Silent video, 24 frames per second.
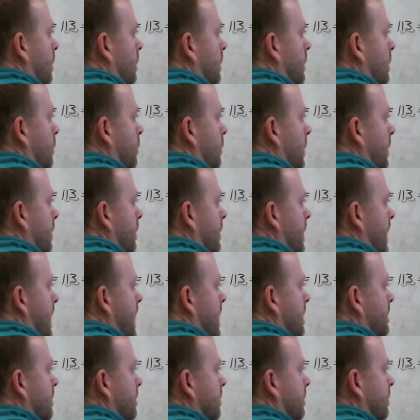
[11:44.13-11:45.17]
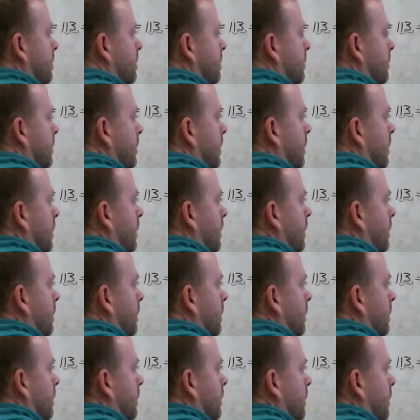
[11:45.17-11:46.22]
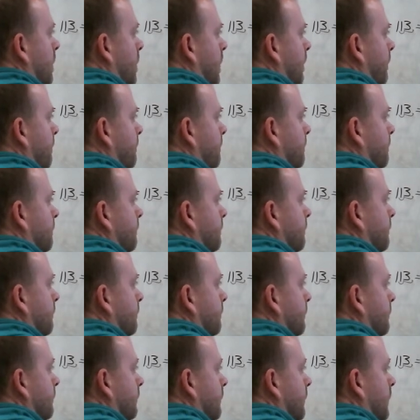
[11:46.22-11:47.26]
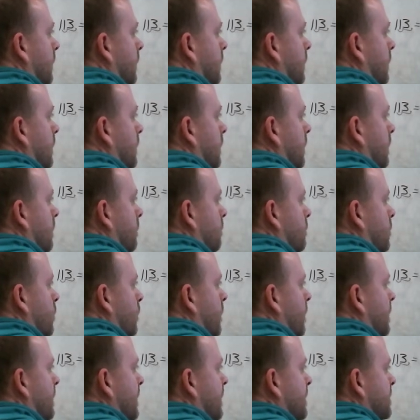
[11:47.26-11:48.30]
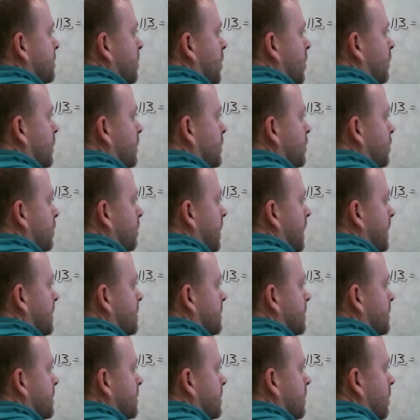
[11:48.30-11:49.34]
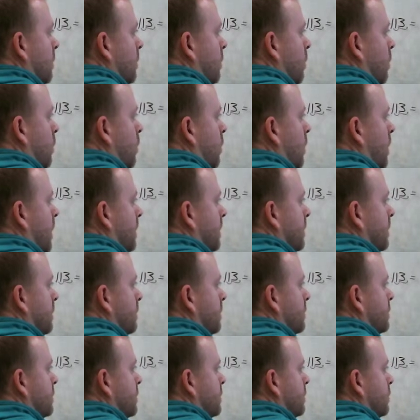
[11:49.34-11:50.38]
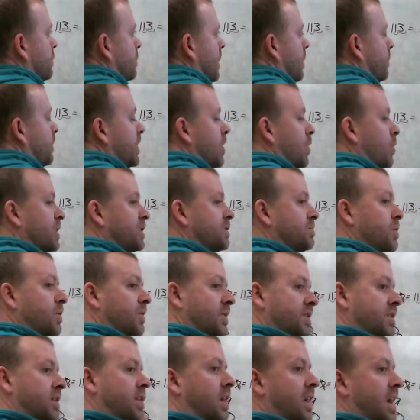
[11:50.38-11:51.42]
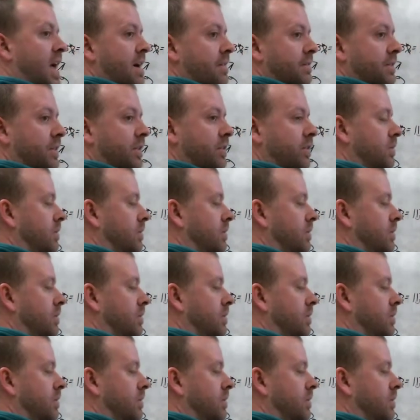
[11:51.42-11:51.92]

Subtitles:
Get rid of that. Okay. Move our decimal over 2 places. 1, 2, and we always move it to the left.